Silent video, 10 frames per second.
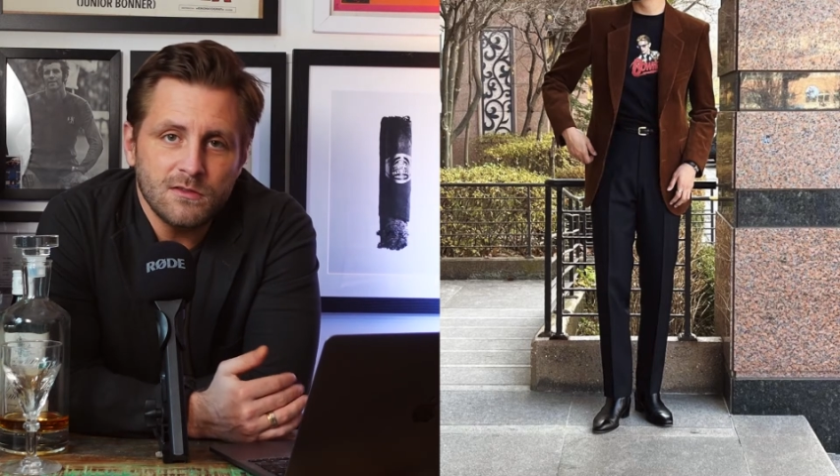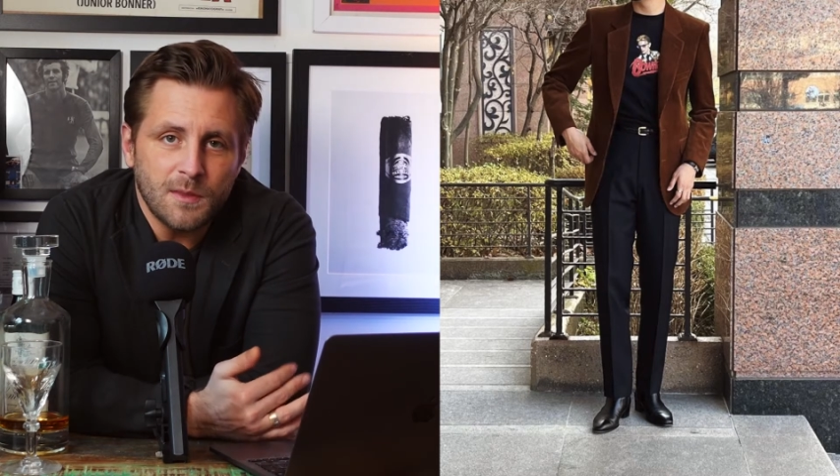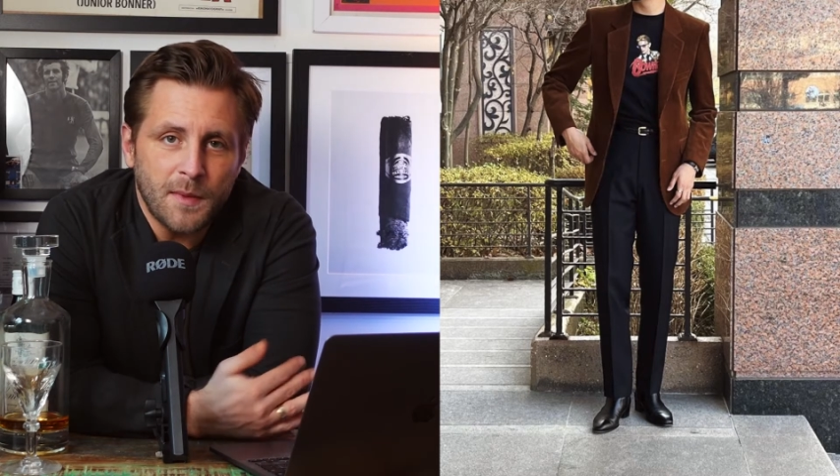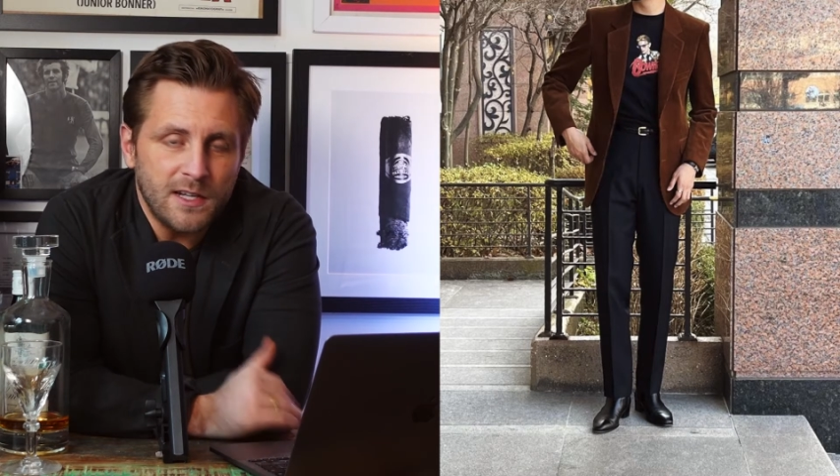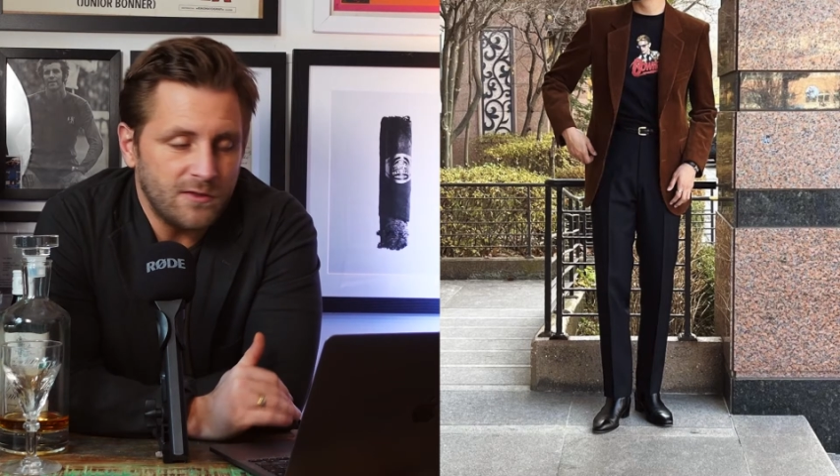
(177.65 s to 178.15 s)

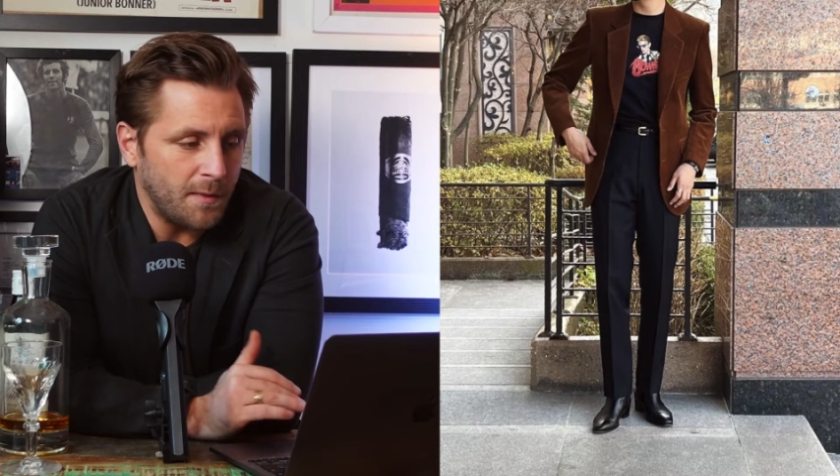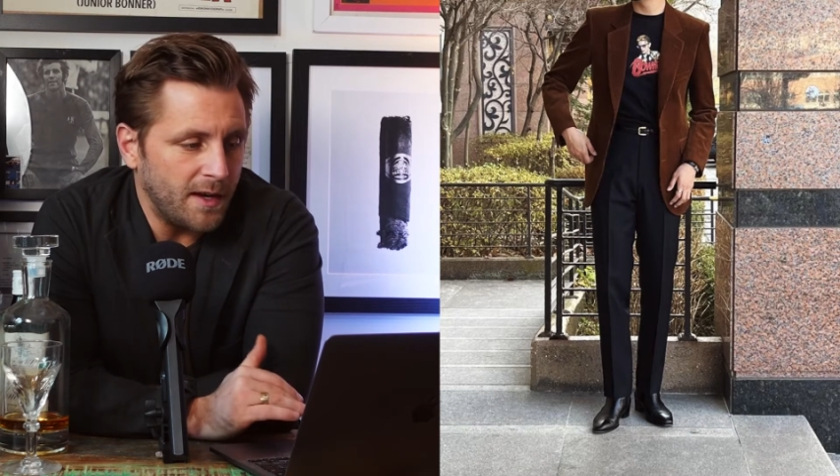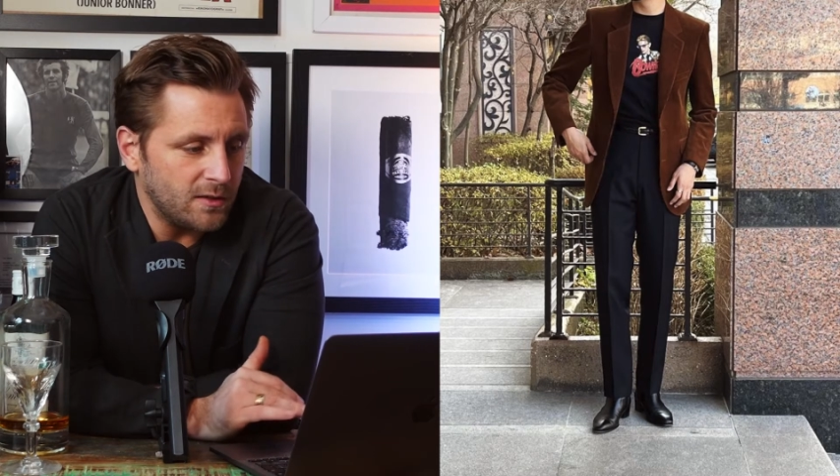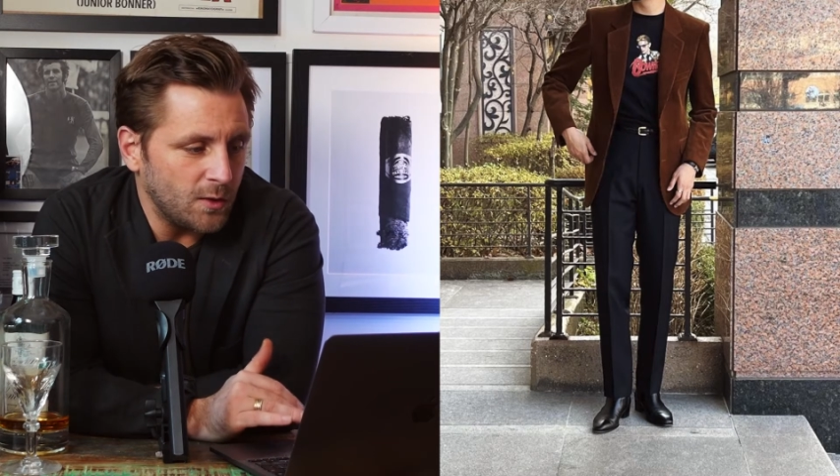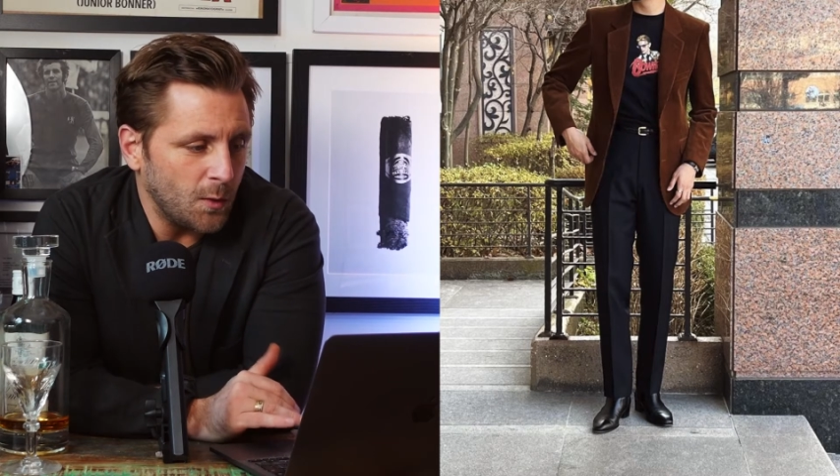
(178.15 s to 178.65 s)
diminish from
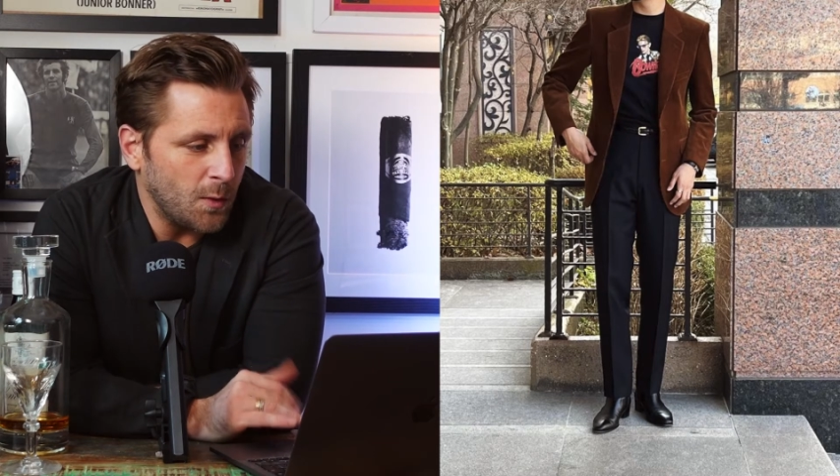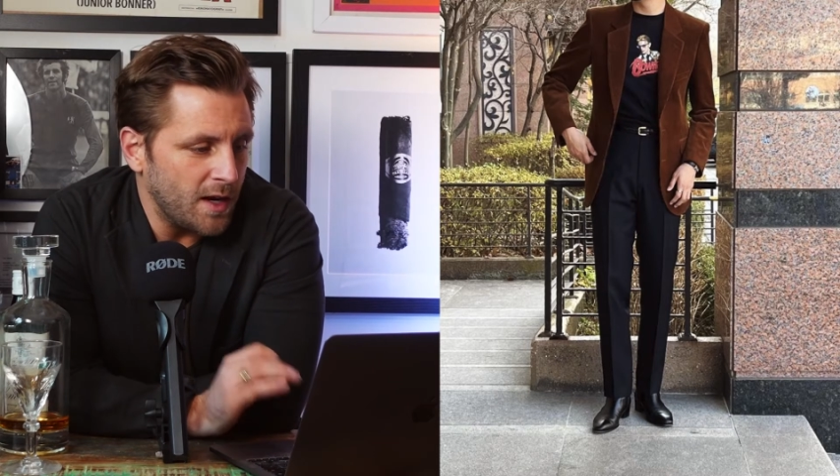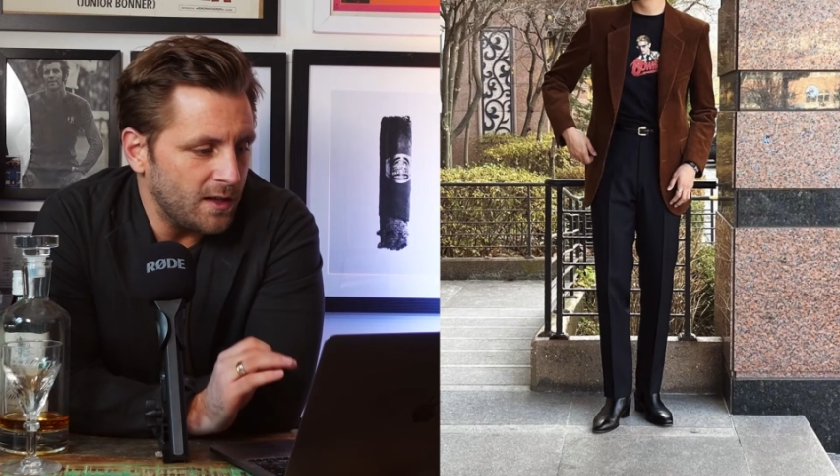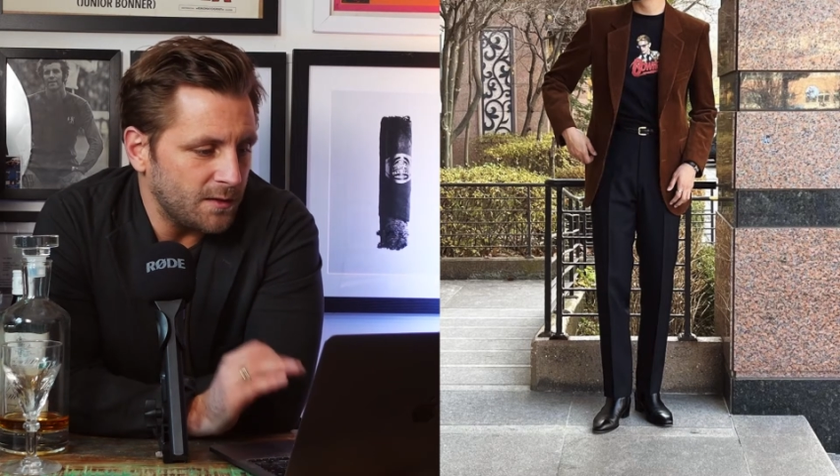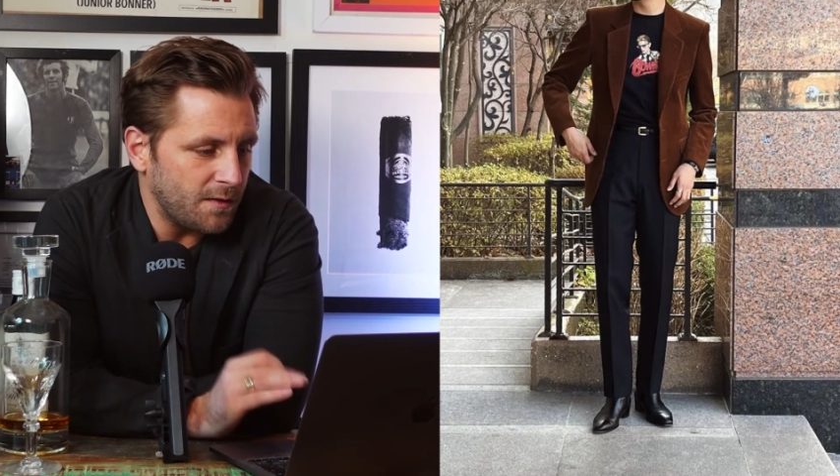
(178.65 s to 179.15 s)
it at all,
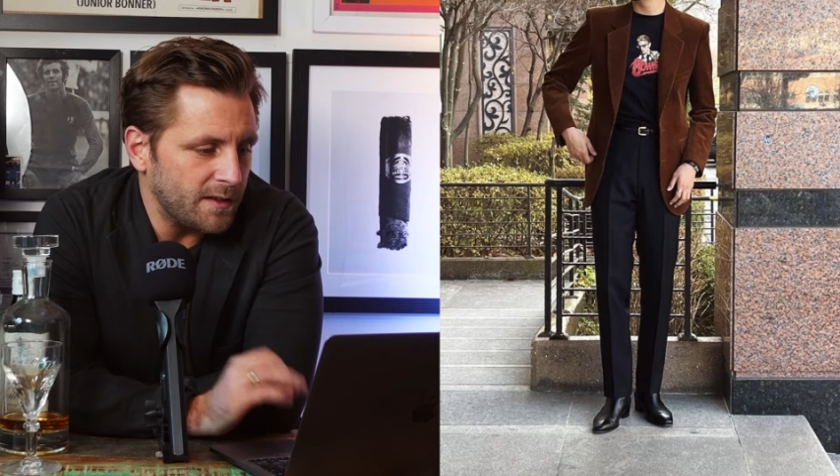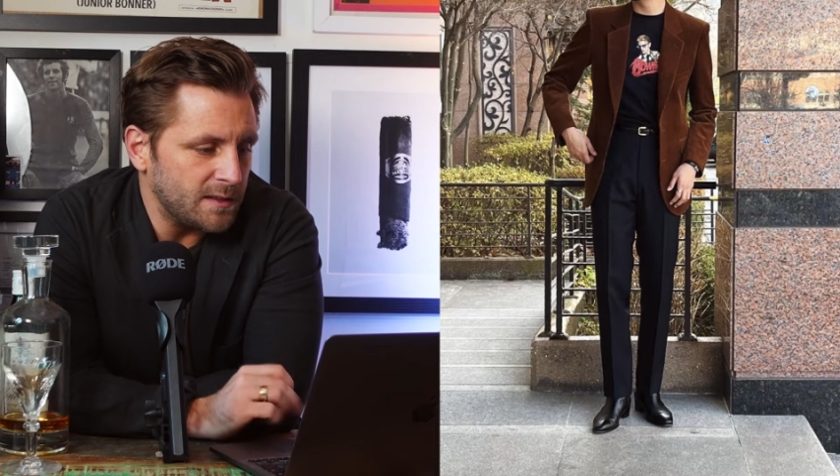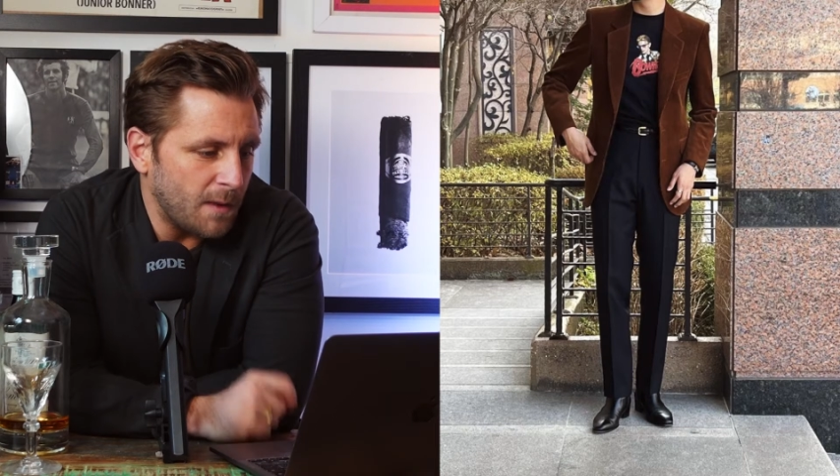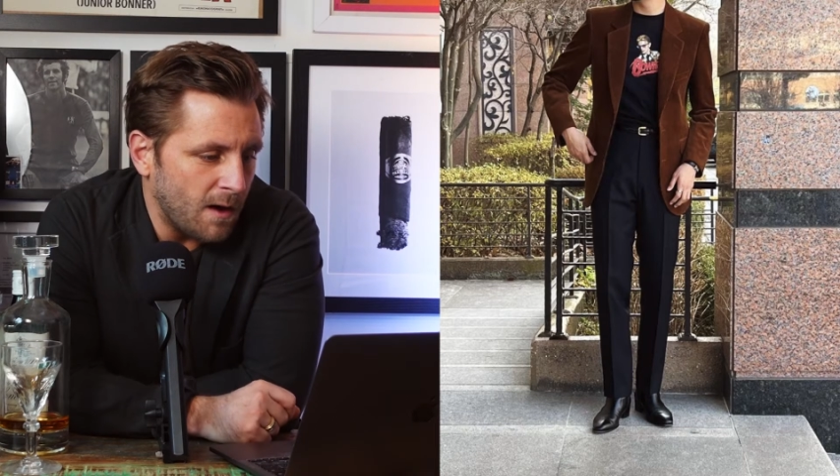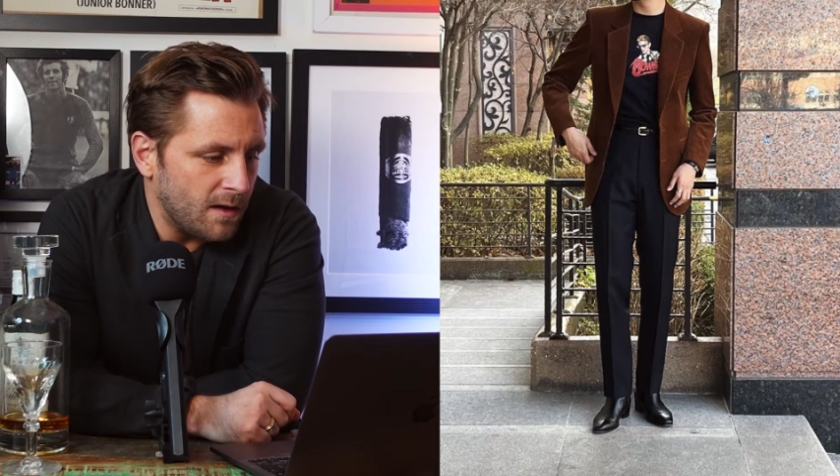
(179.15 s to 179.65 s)
and it's a very
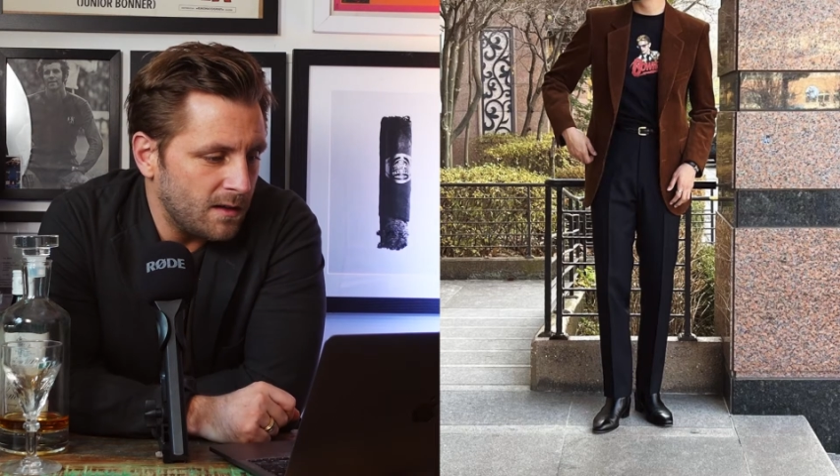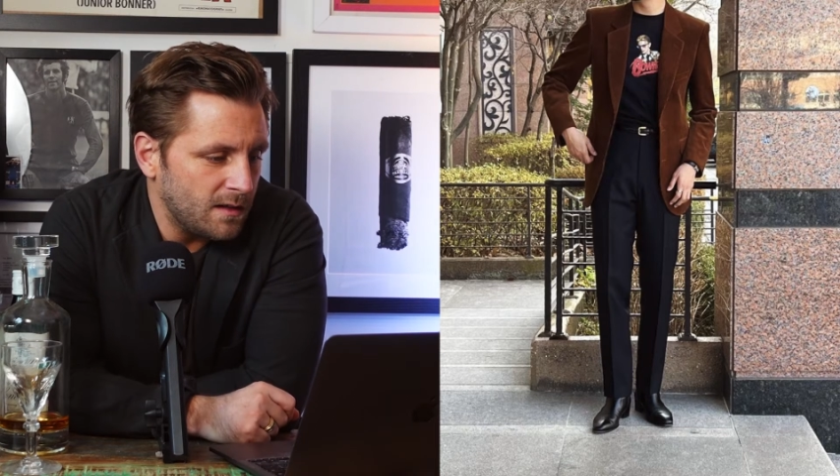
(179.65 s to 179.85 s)
smart,